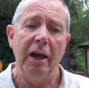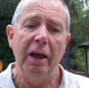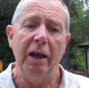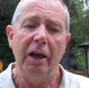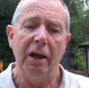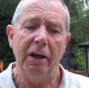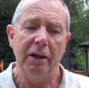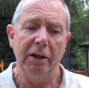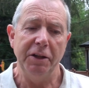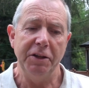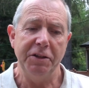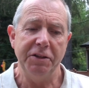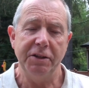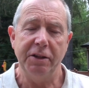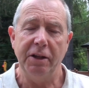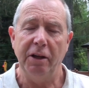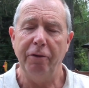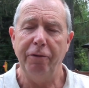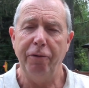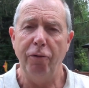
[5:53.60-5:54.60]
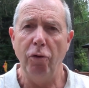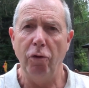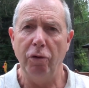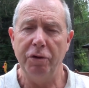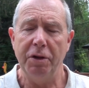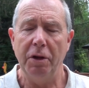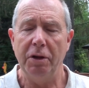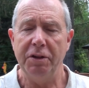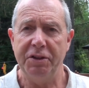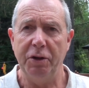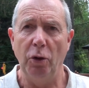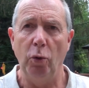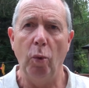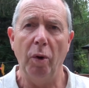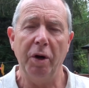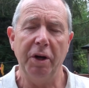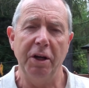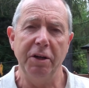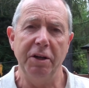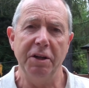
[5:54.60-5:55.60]
at least four still
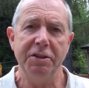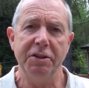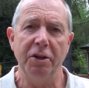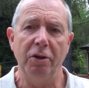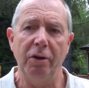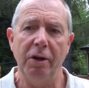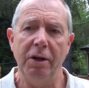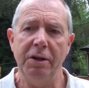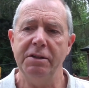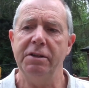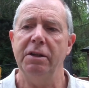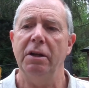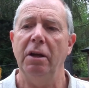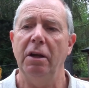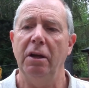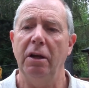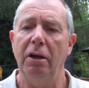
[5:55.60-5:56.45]
working distilleries,